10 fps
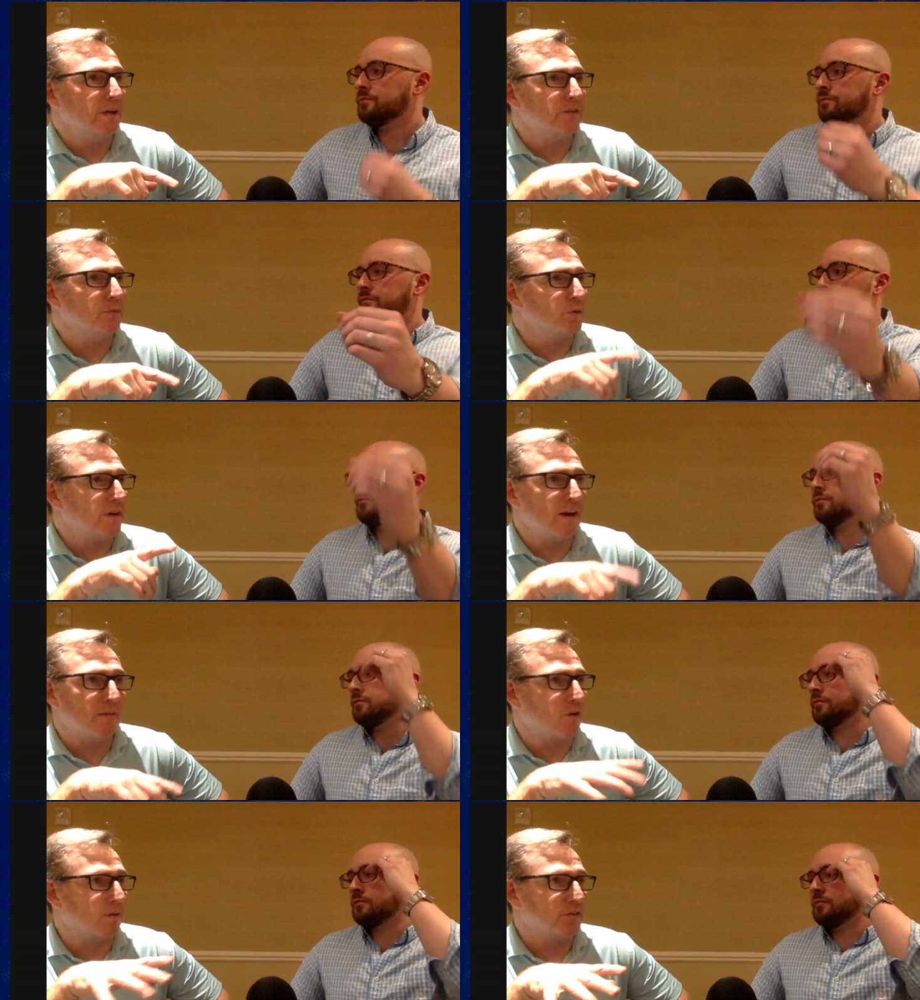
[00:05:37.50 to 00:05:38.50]
Speaker 1: he is, and we can
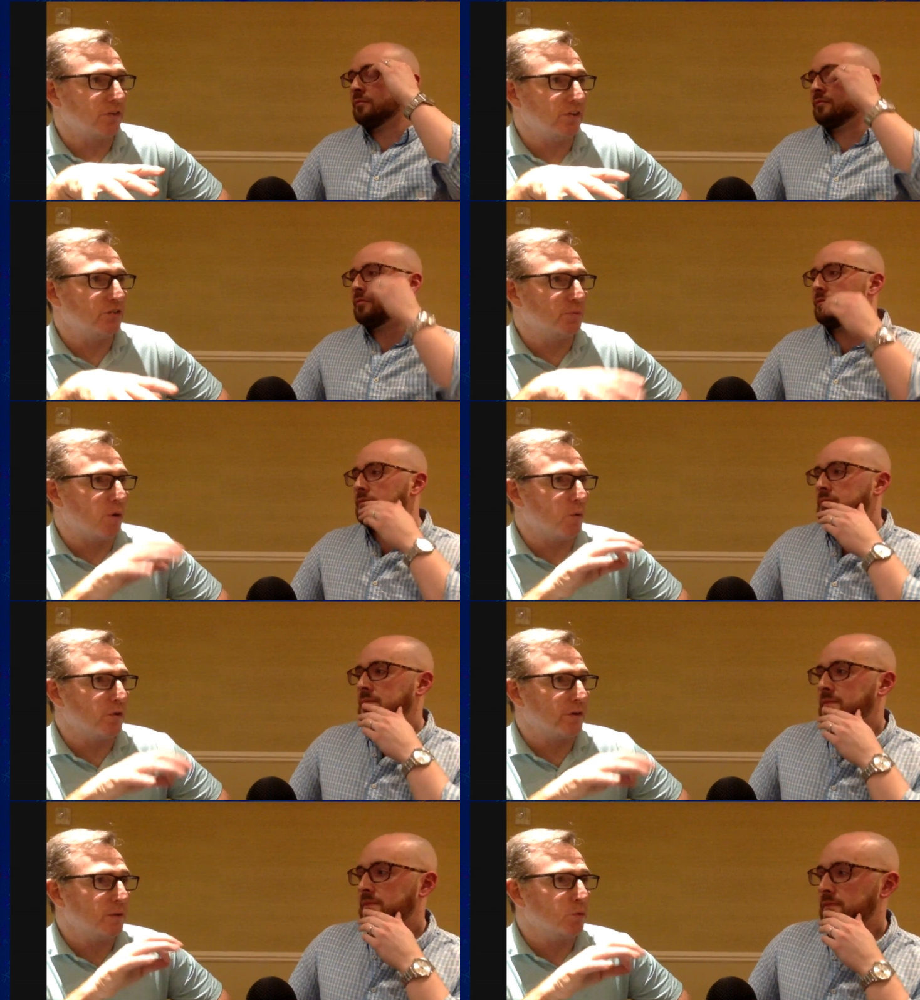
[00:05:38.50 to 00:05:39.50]
have conversations about
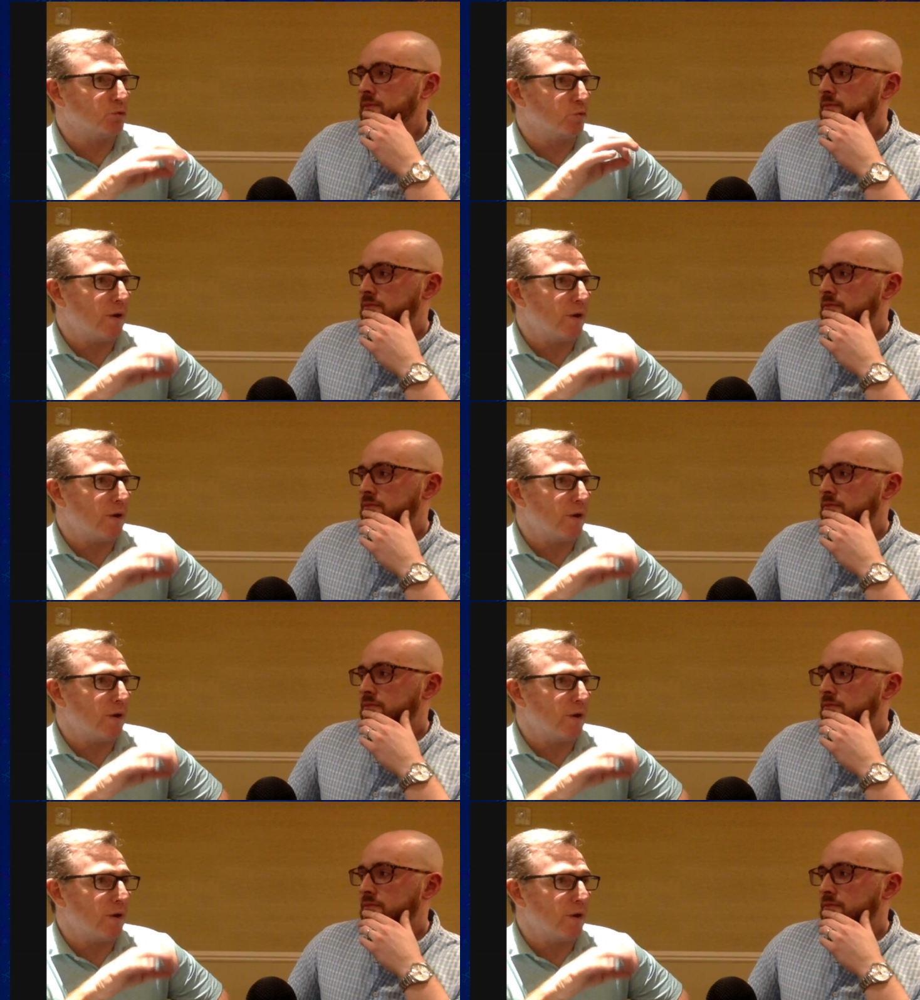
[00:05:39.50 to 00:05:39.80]
whether he was